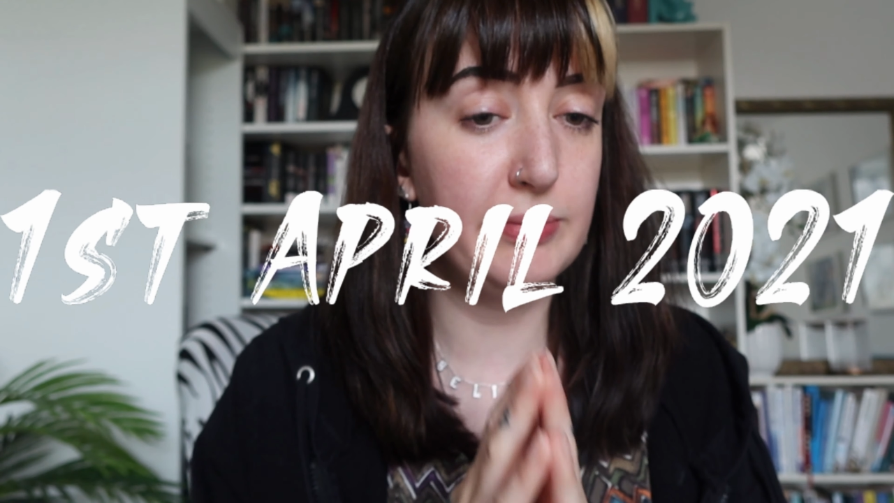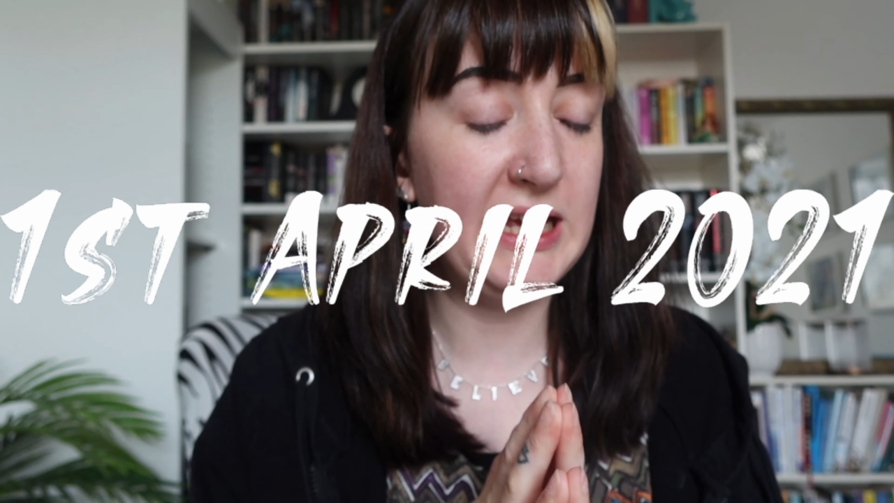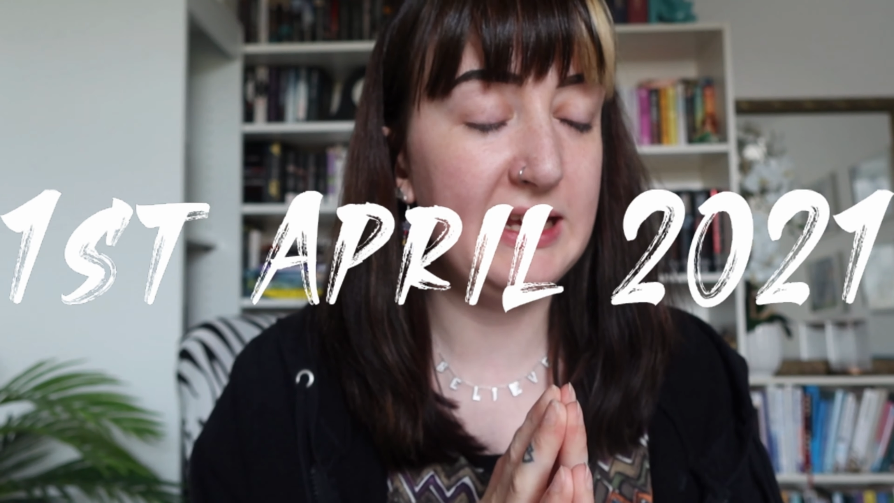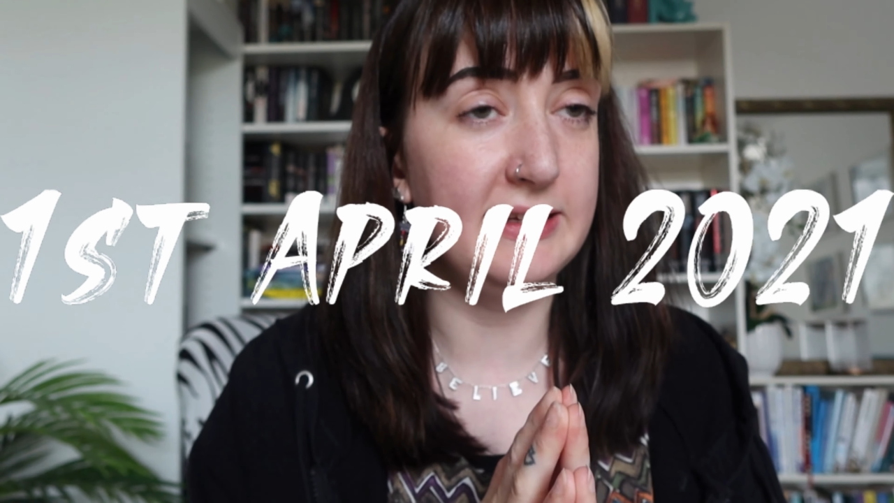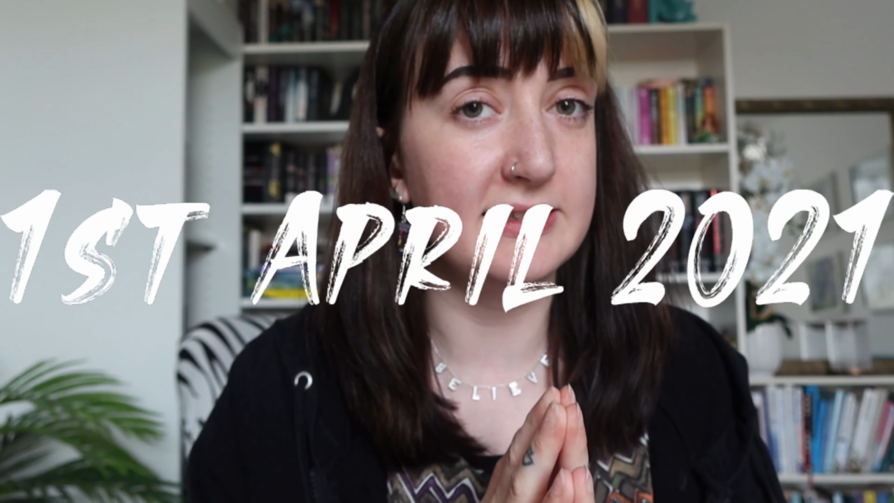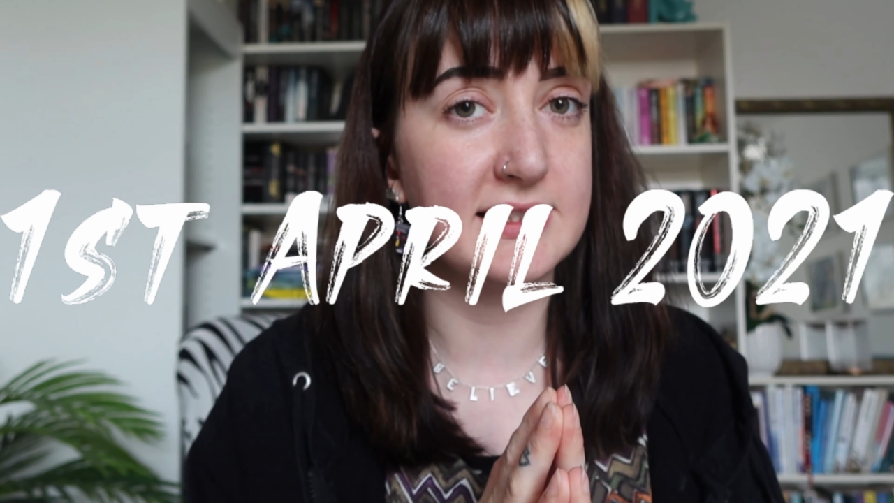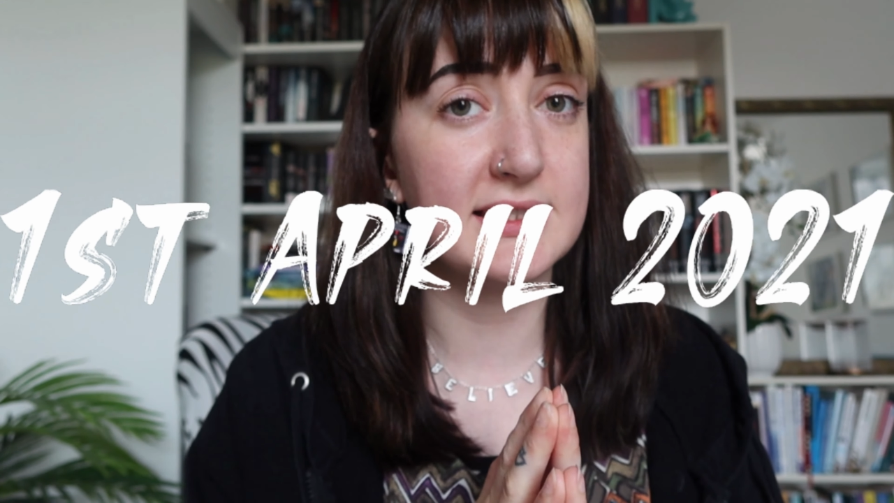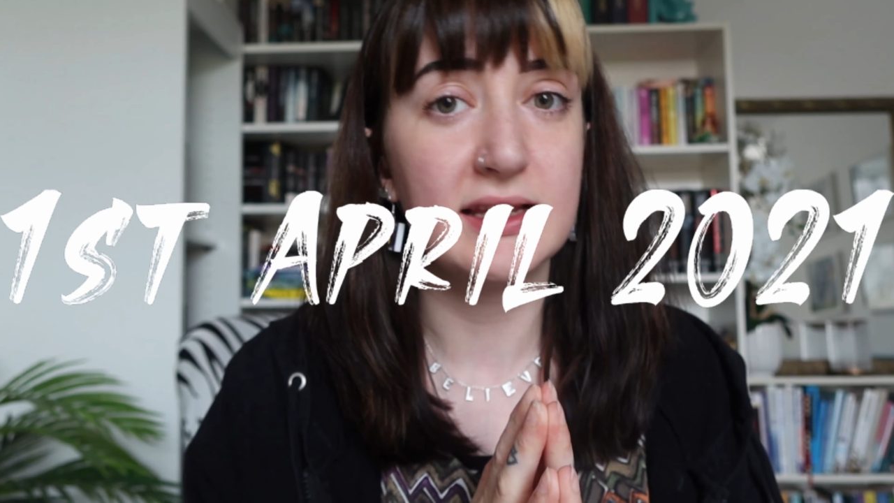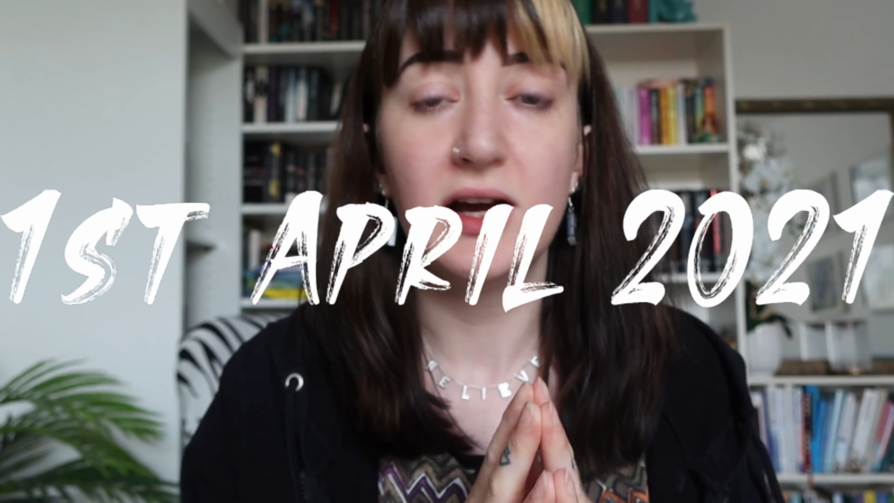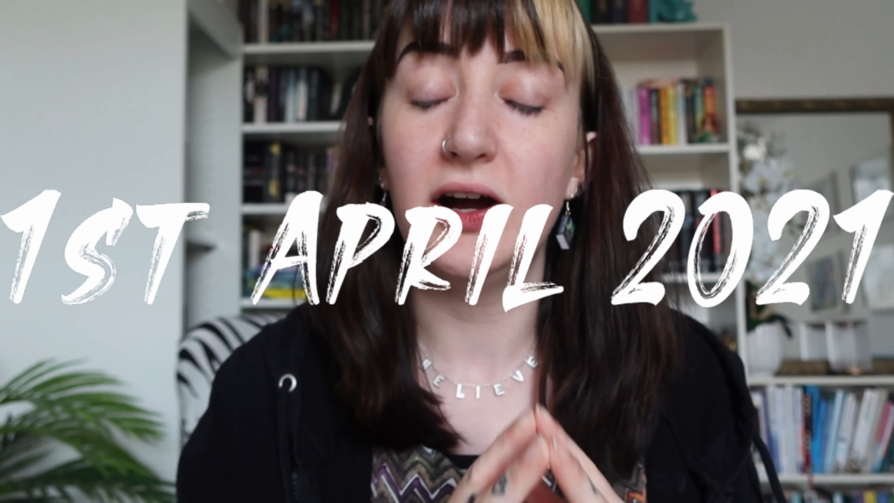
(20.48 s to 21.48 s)
means
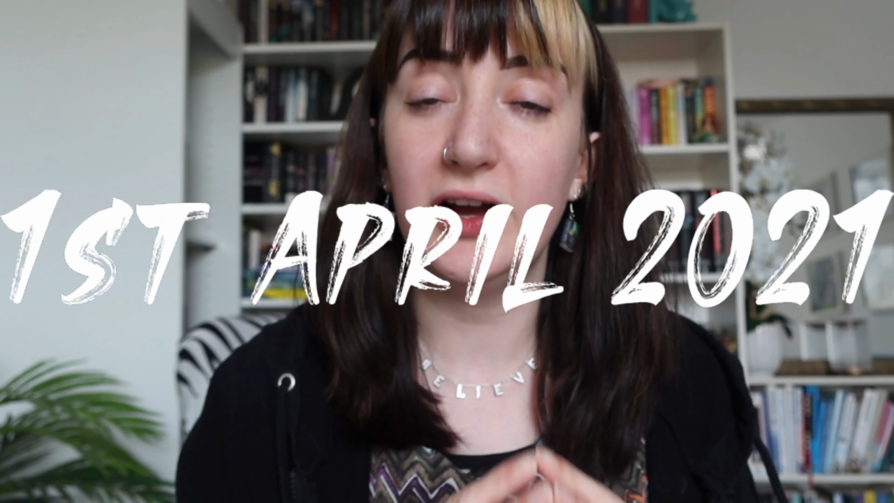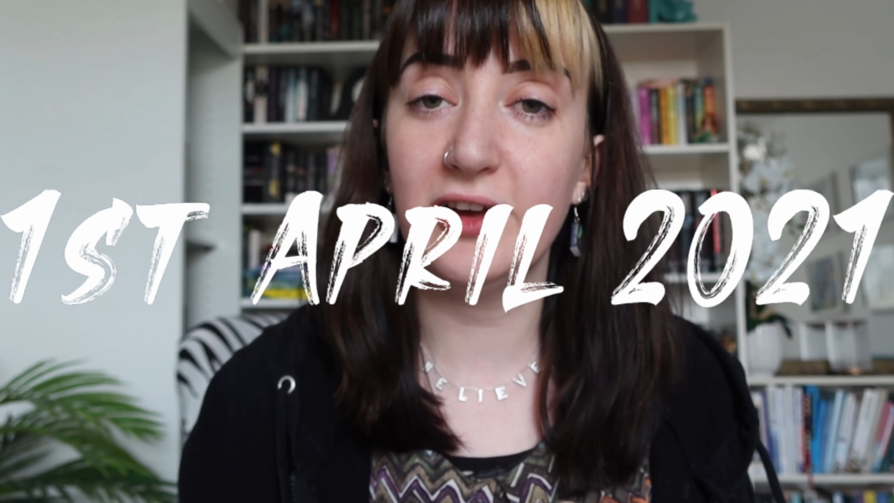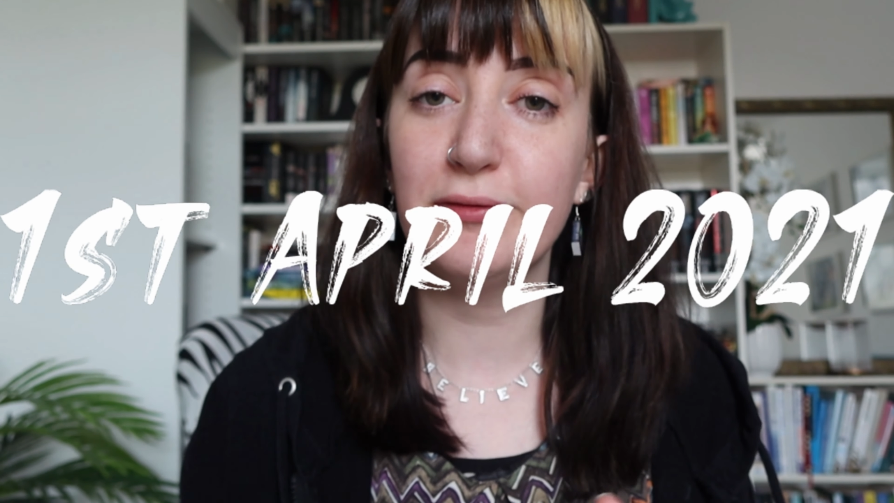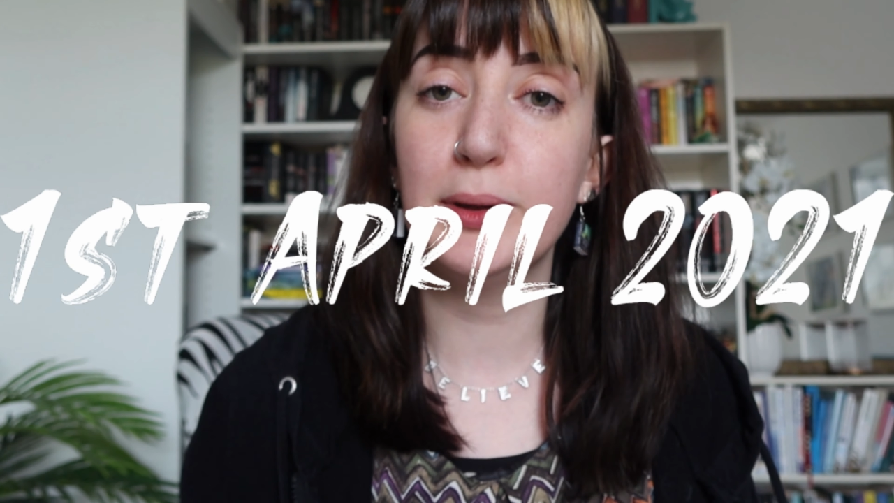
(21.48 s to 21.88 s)
I have